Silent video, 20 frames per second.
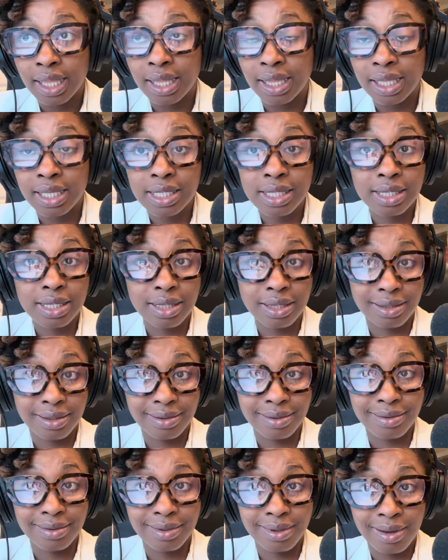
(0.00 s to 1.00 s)
This
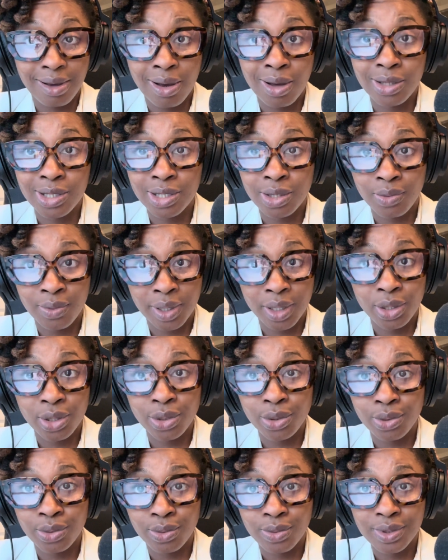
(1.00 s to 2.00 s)
also
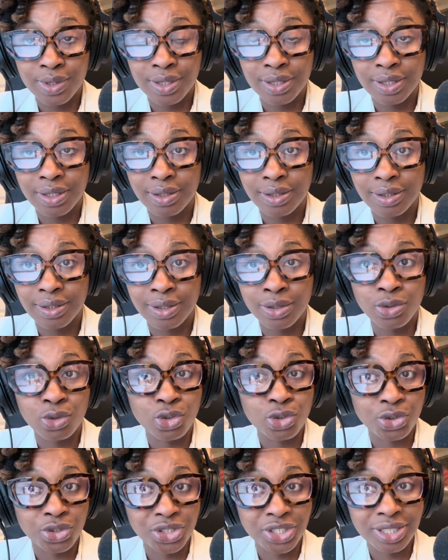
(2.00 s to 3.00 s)
includes
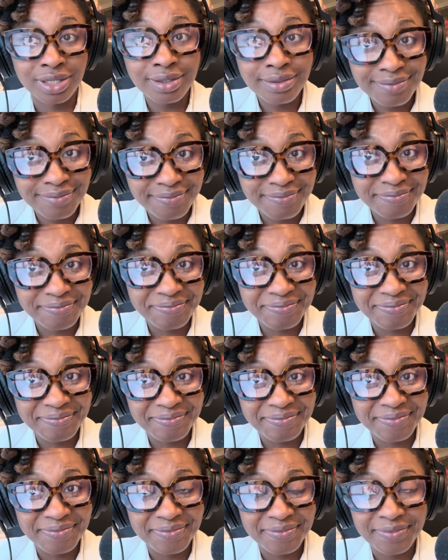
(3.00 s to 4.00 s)
nutrition.
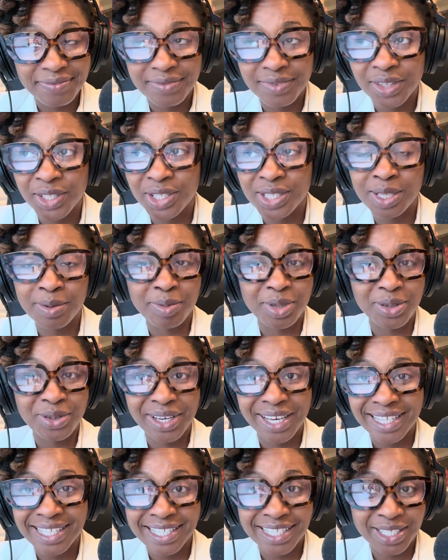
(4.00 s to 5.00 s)
Some of you
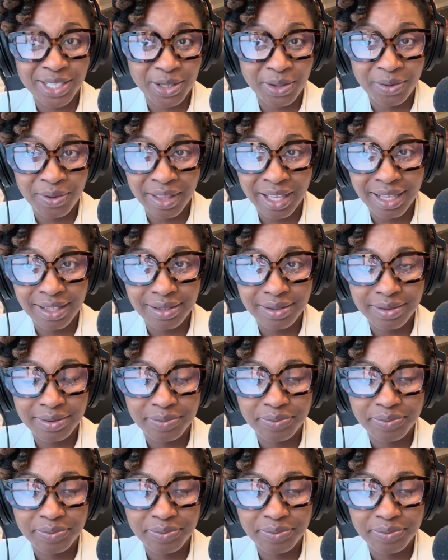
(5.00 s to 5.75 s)
guys didn't know that.